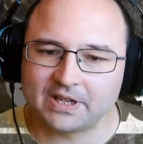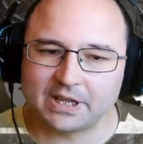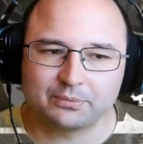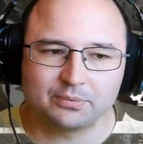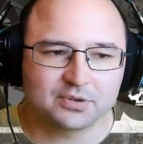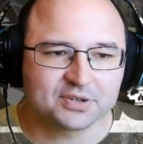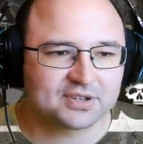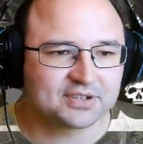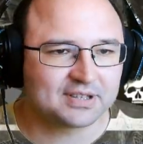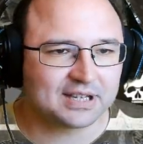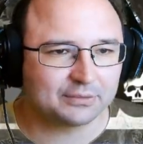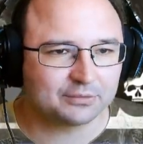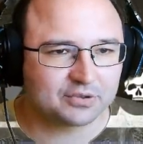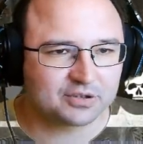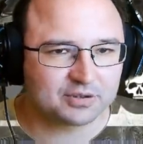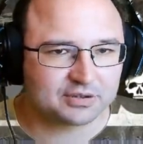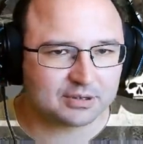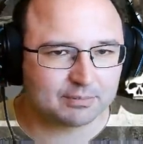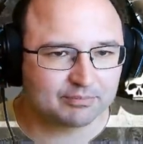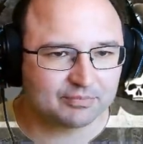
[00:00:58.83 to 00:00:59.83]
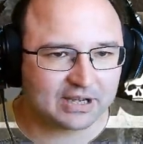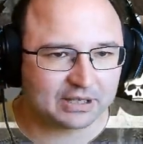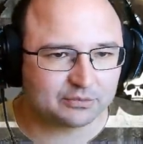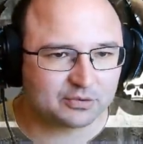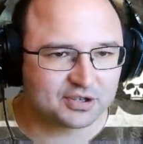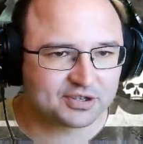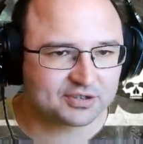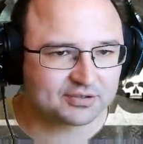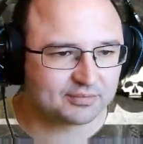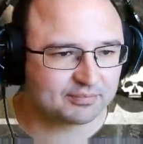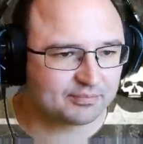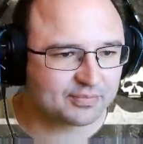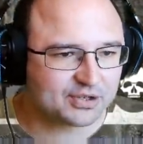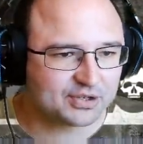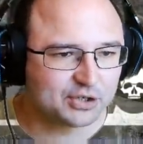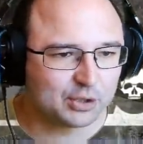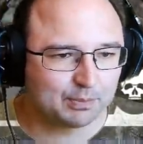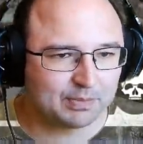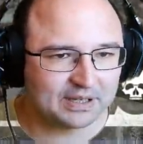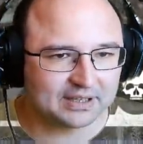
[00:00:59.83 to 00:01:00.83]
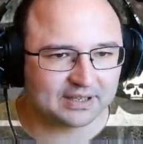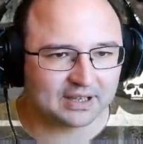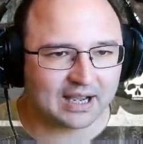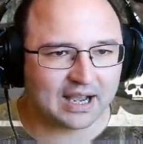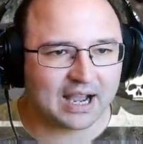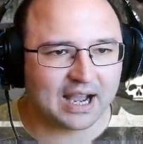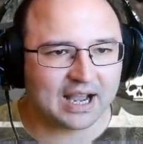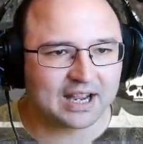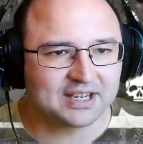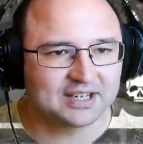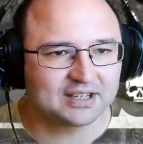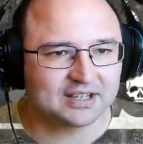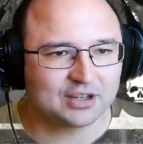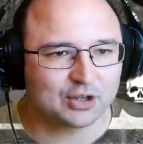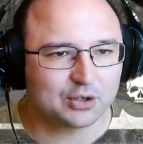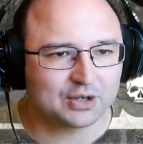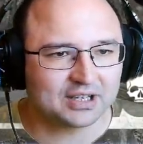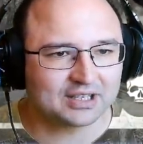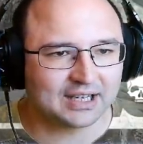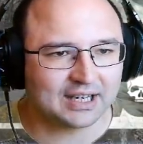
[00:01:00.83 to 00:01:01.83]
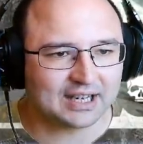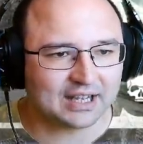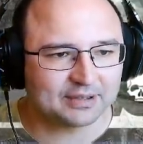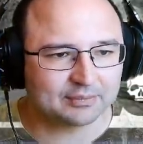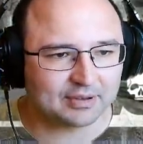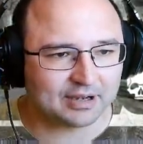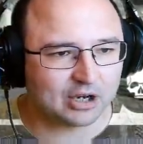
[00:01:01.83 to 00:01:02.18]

That was, that was, that was stupid. I, I didn't know that he had...